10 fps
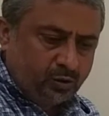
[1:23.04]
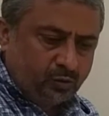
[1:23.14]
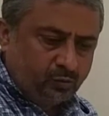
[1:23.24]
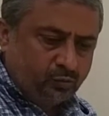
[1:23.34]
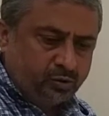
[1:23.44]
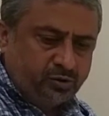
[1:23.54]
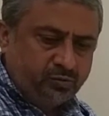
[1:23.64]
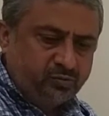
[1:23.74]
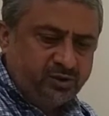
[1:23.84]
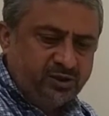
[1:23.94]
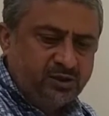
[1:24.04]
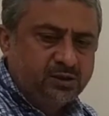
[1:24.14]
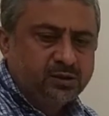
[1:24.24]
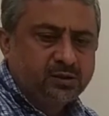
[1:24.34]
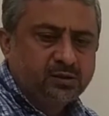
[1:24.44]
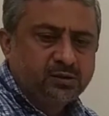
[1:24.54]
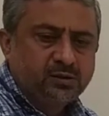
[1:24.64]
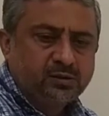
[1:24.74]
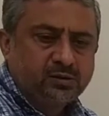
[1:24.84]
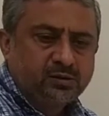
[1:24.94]
What you need
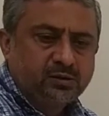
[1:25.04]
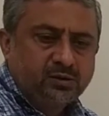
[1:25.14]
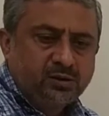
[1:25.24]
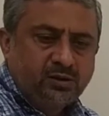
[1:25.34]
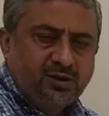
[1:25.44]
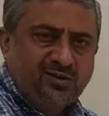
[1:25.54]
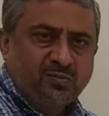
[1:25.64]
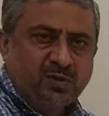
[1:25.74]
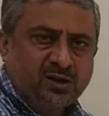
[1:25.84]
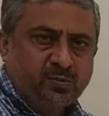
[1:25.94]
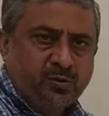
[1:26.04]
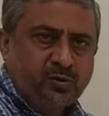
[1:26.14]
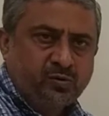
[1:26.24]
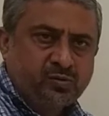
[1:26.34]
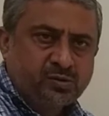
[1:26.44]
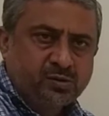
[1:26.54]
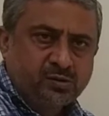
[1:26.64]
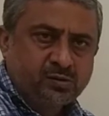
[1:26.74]
is mass produced.